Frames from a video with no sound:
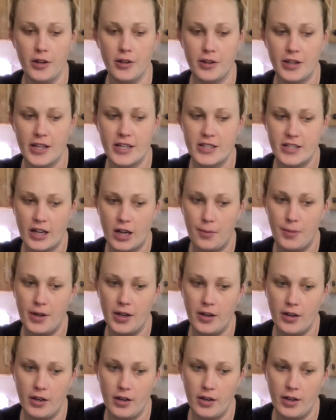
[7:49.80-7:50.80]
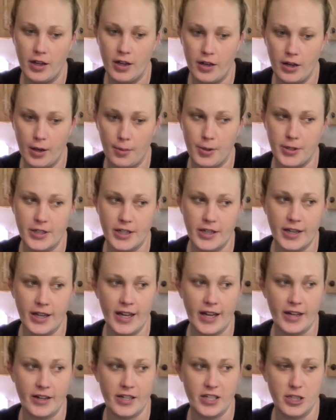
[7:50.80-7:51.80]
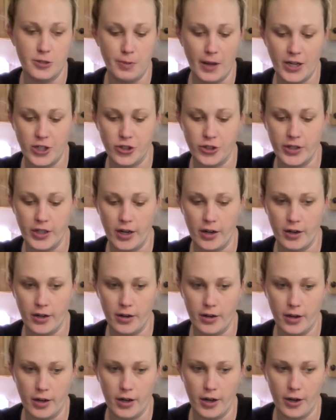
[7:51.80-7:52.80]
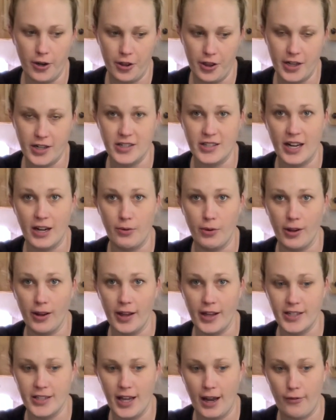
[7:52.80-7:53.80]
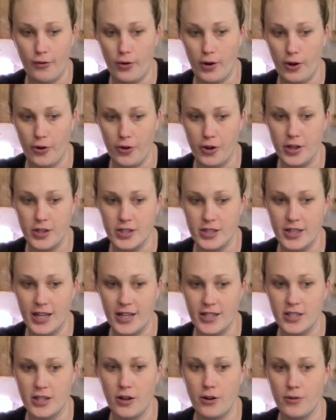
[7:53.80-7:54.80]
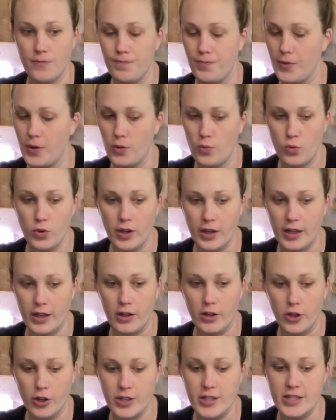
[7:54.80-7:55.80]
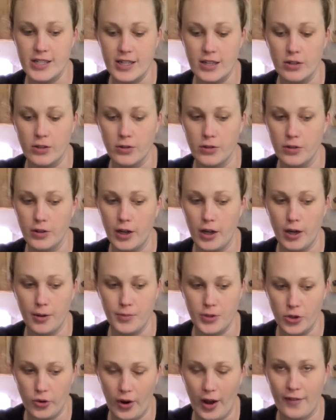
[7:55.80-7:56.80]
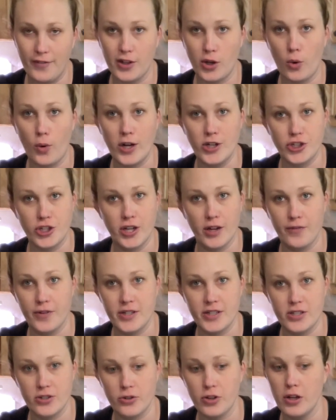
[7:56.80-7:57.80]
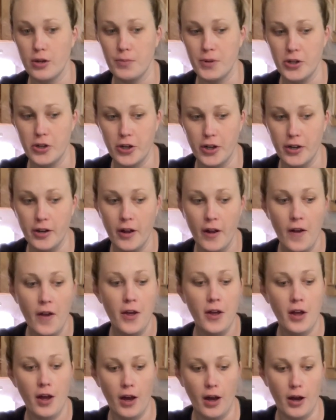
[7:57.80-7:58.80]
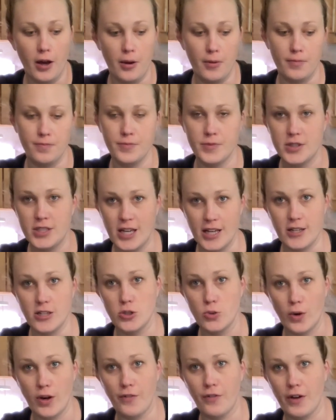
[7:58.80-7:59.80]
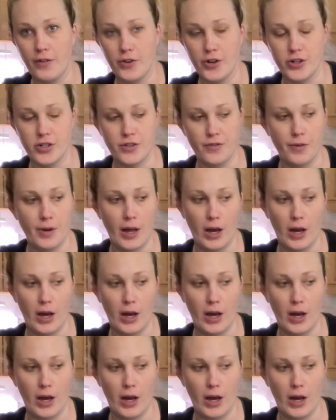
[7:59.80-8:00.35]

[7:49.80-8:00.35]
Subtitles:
things that come in a number 10 can especially are things that I really like to have around, because that's a really good seal. You don't have to question if it's still going to be good 10, 25 years from